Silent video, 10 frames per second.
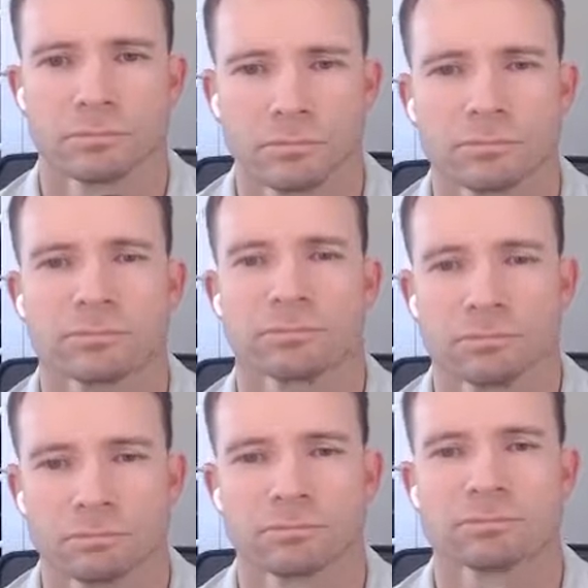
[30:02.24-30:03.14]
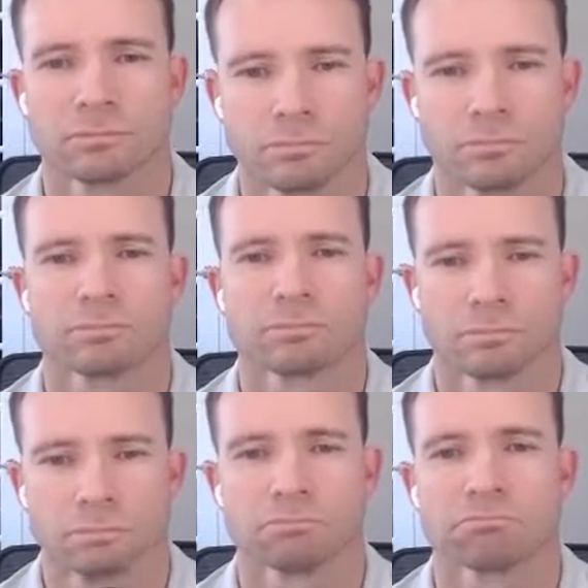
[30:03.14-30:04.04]

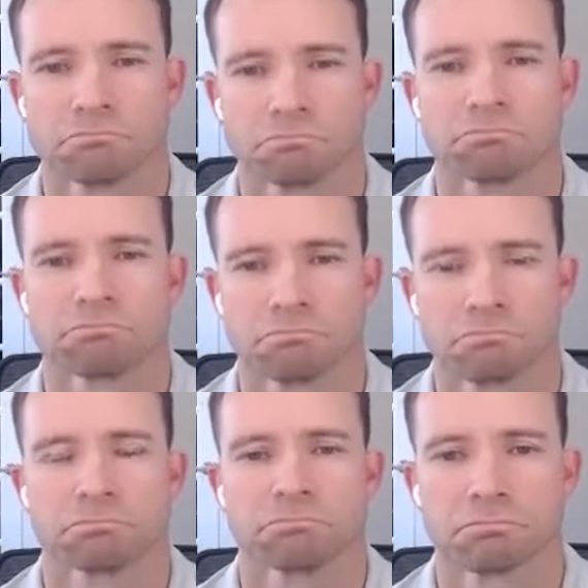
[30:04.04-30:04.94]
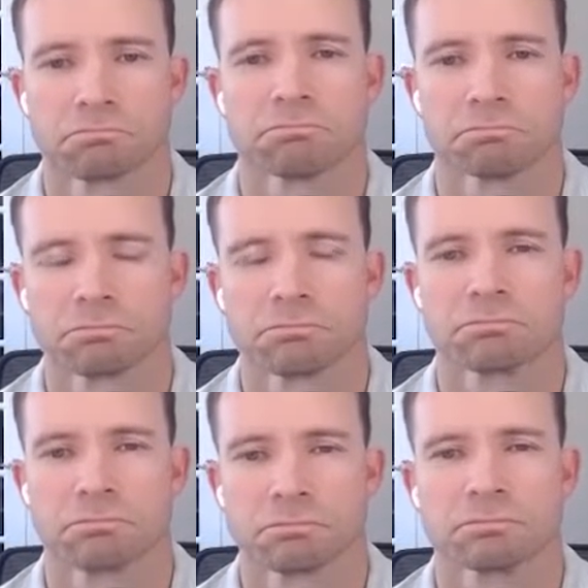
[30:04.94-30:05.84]

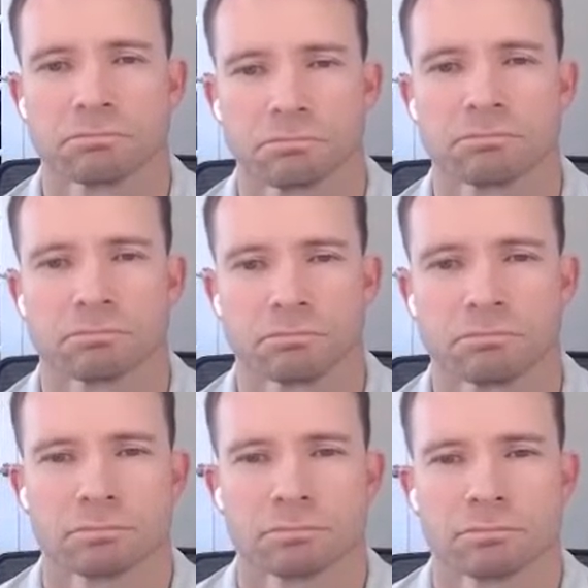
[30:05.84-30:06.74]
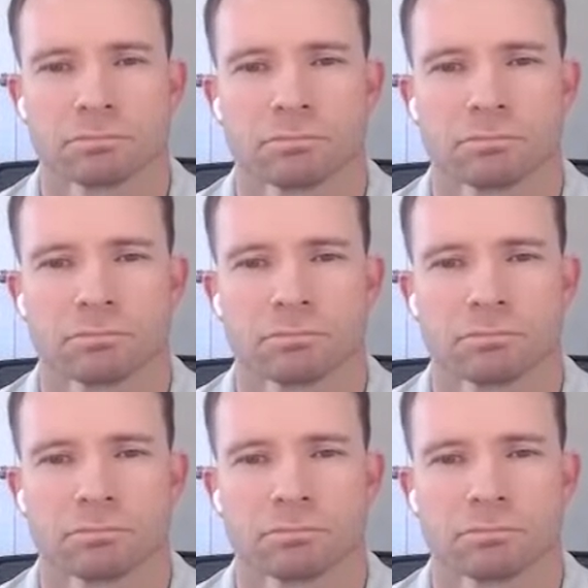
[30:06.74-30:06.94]
(silent)